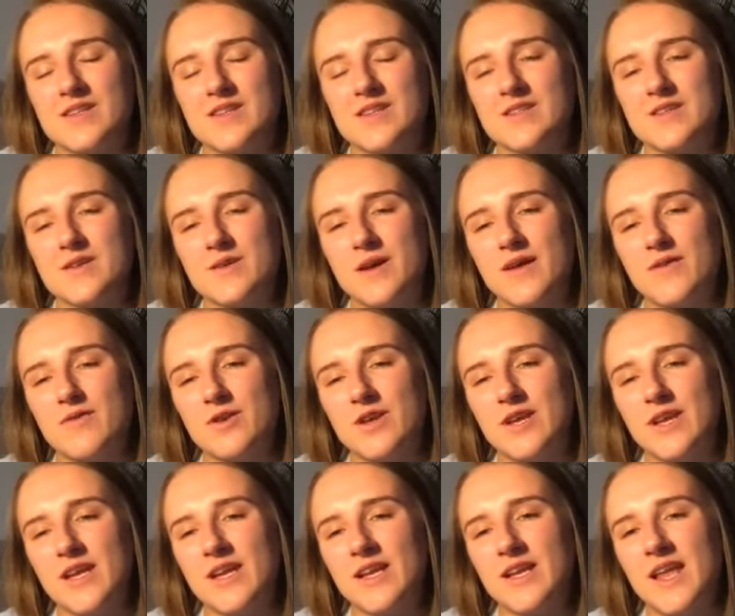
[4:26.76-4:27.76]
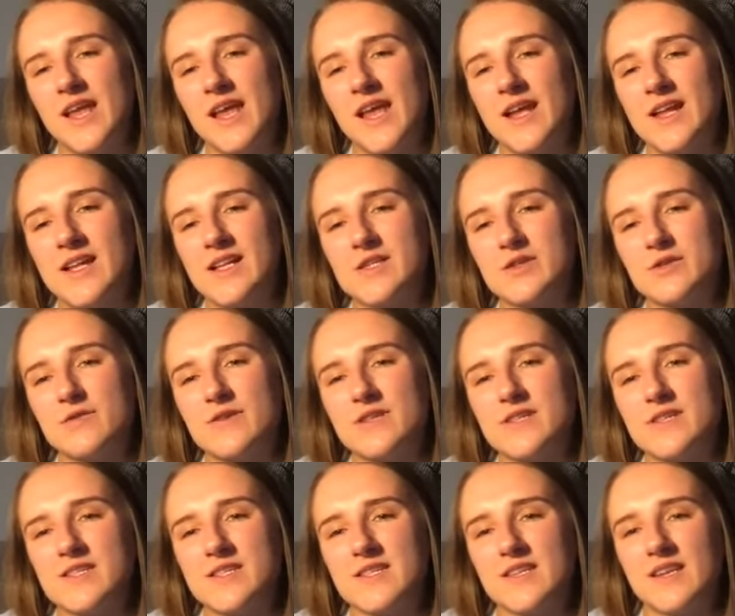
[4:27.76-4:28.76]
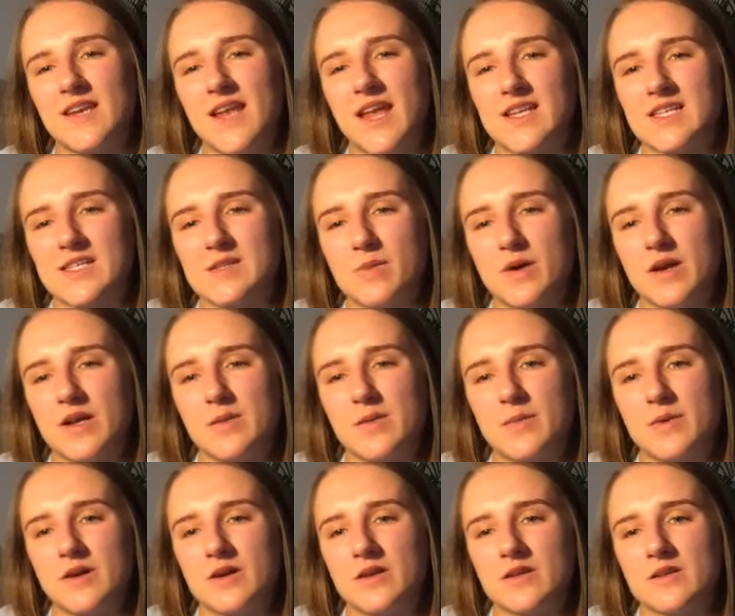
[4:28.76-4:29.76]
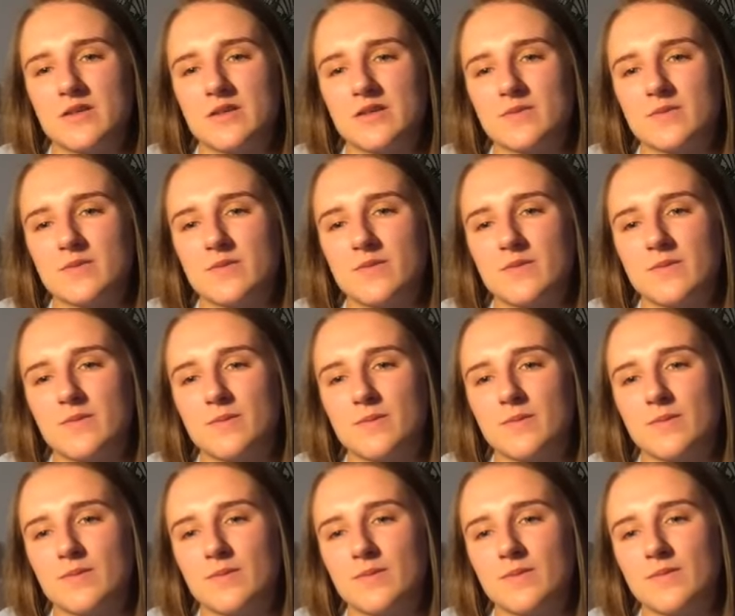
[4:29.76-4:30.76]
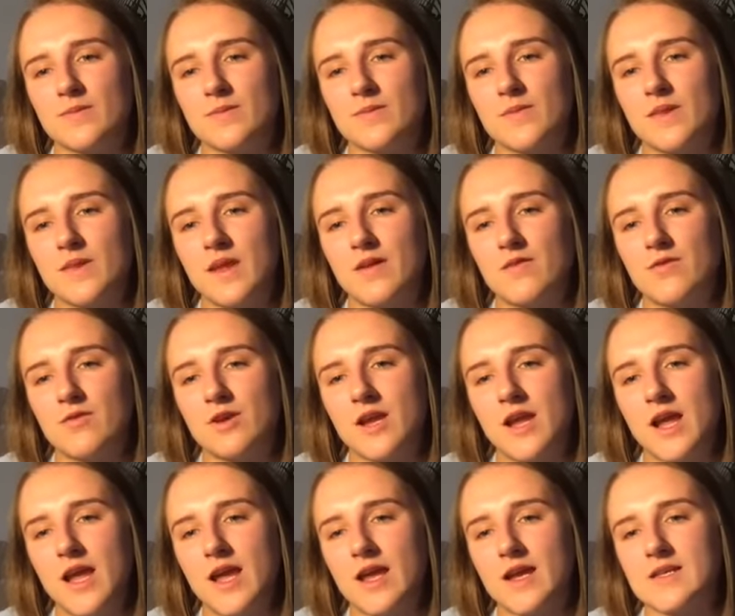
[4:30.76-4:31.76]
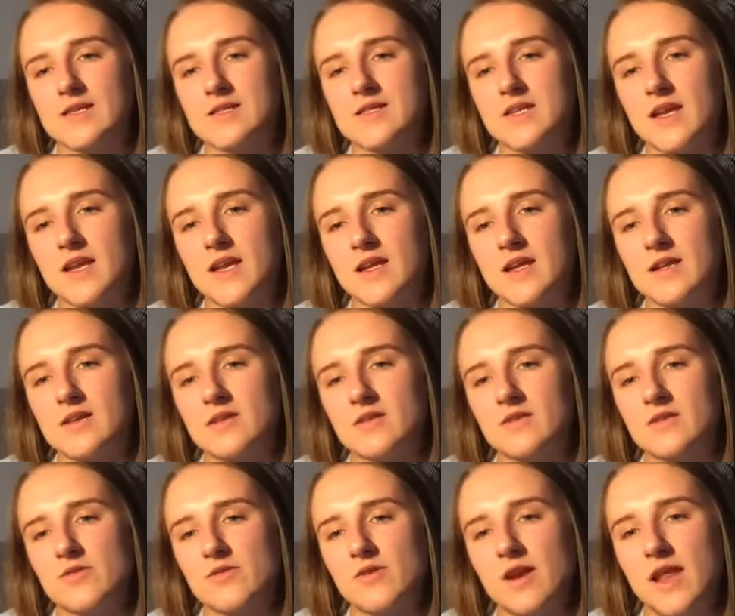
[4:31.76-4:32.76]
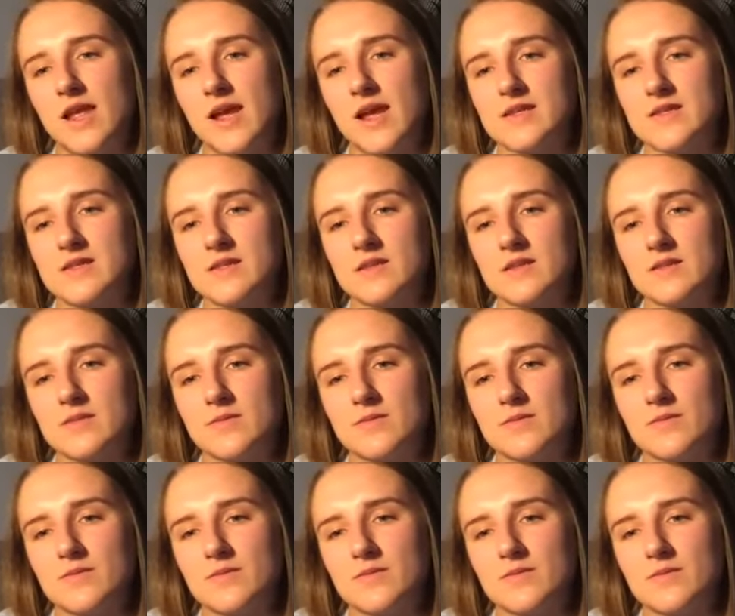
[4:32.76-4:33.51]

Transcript: So every inhale to visit the next body part, every exhale to relax it.